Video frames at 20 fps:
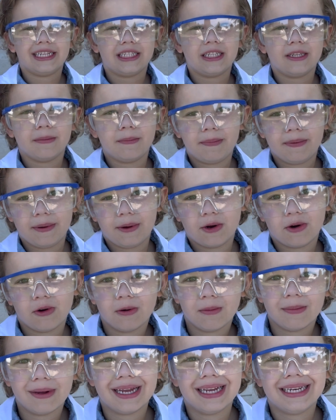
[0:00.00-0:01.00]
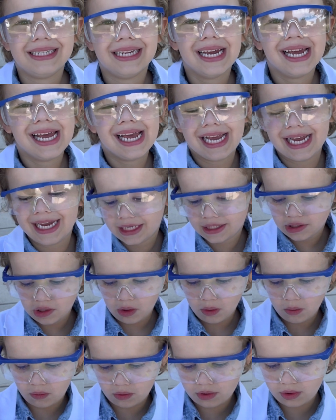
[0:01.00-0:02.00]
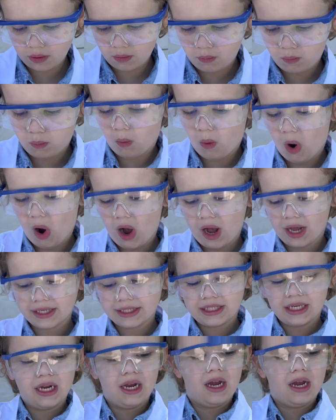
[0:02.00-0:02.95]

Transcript: experiment is we're going to watch